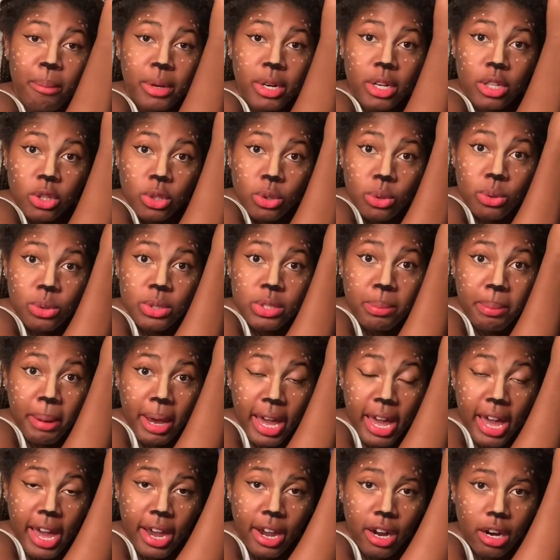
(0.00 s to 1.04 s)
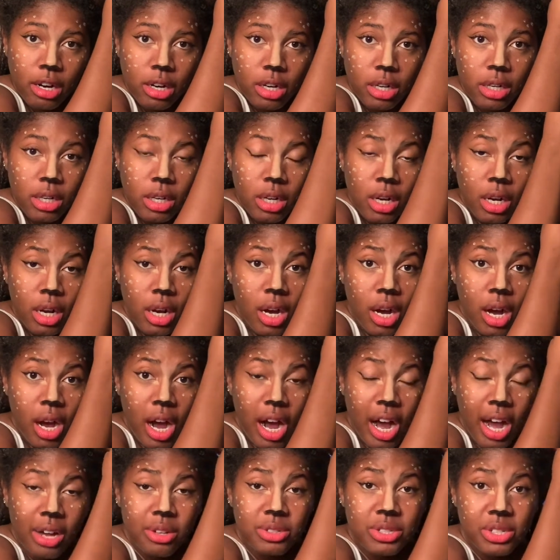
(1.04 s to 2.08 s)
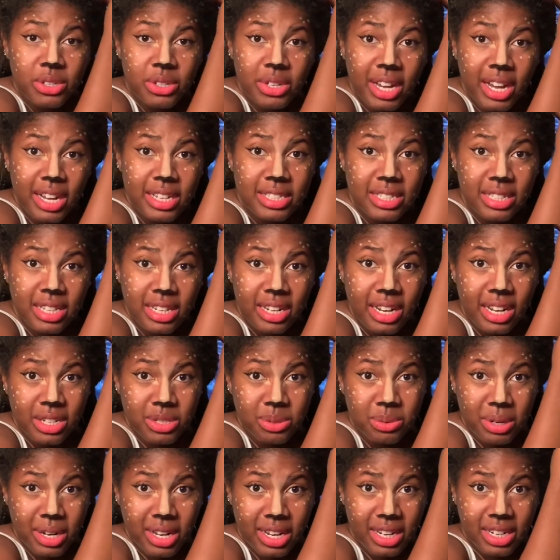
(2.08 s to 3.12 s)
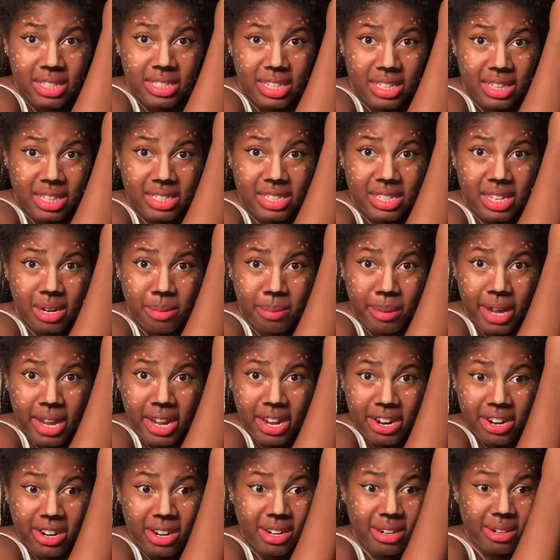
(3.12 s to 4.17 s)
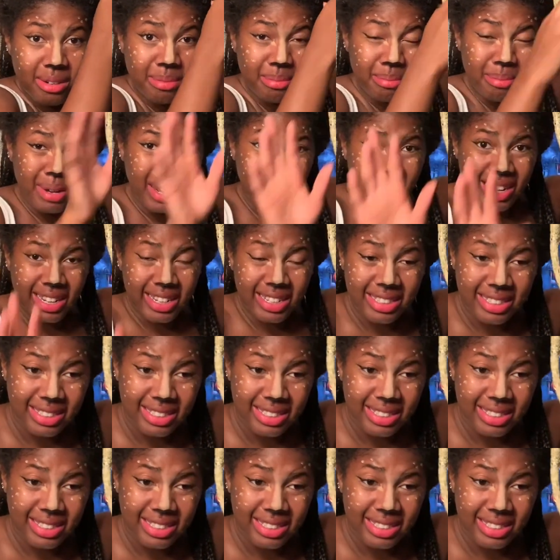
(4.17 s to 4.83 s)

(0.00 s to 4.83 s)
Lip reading: lose my hair. I'll see you guys in the next one. I gotta take this out of my hair. Bye.